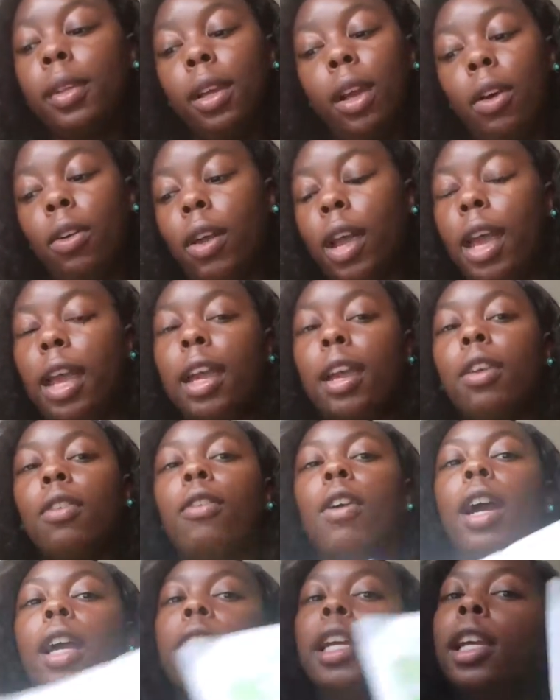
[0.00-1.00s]
Okay,
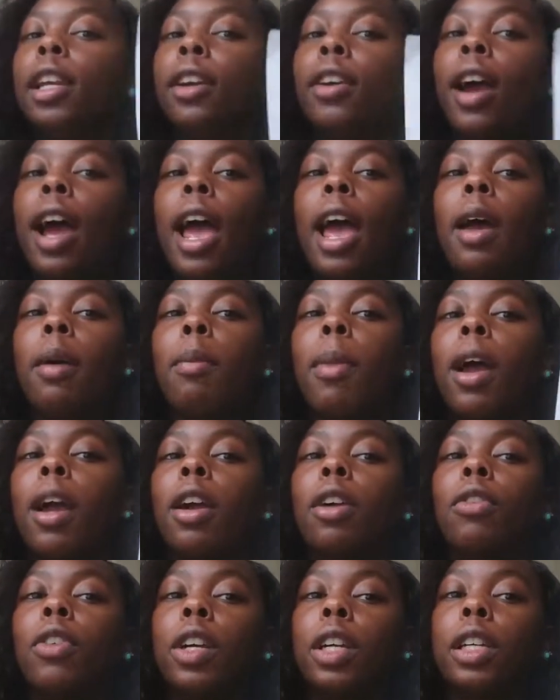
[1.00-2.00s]
right here I have my
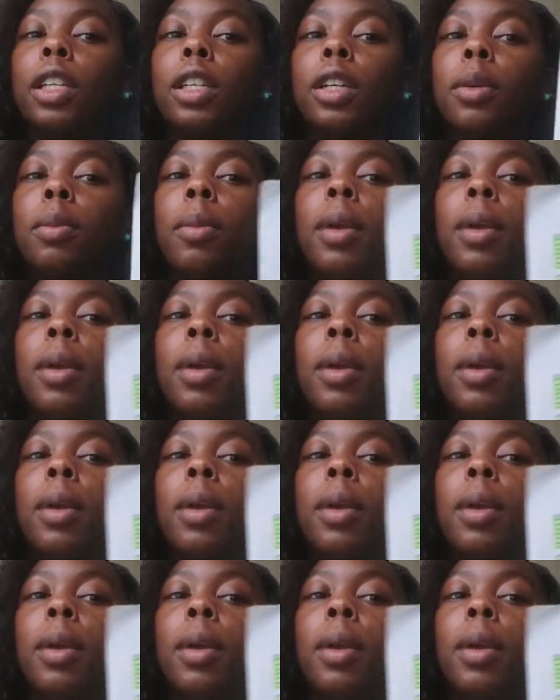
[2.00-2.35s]
curriculum.